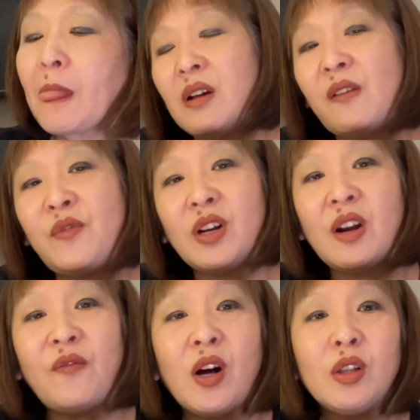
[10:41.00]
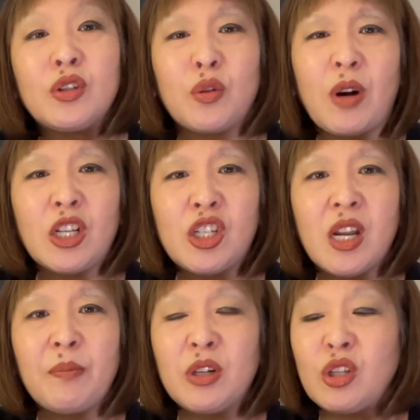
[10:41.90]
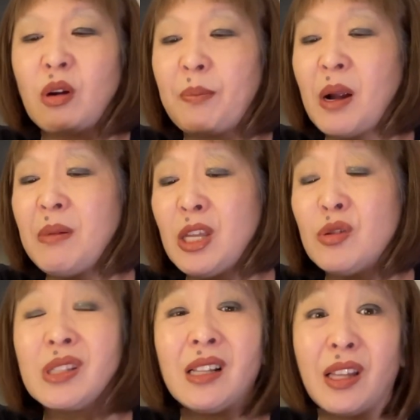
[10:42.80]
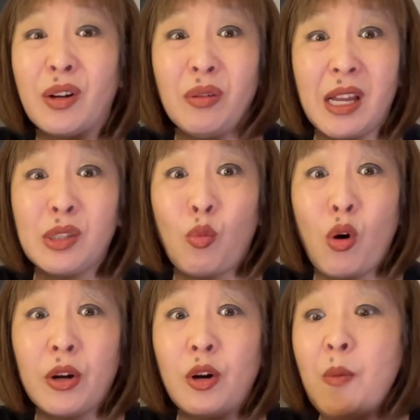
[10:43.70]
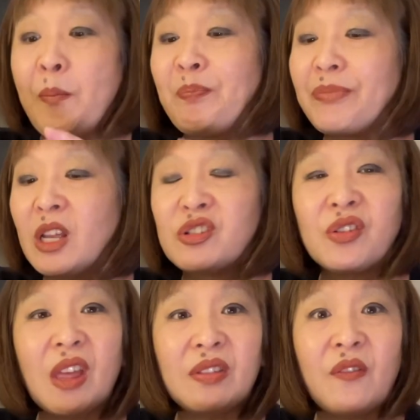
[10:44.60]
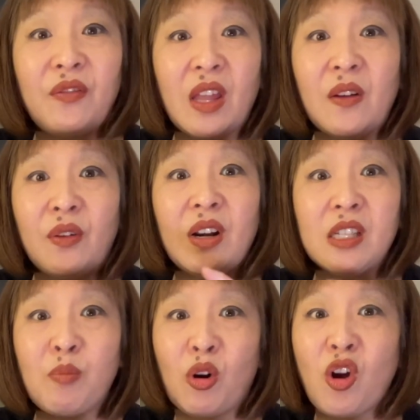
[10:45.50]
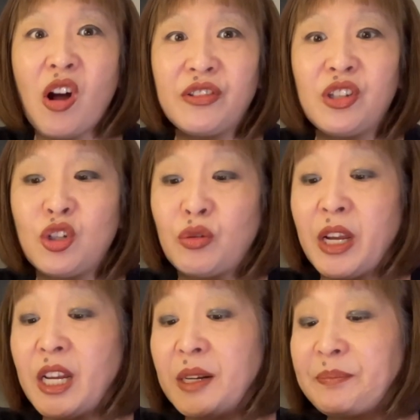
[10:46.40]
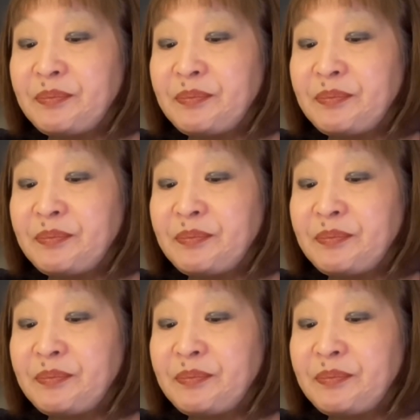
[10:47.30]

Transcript: If you're gonna follow direction number 2, I'd probably use a little less water so that the flavor is more concentrated.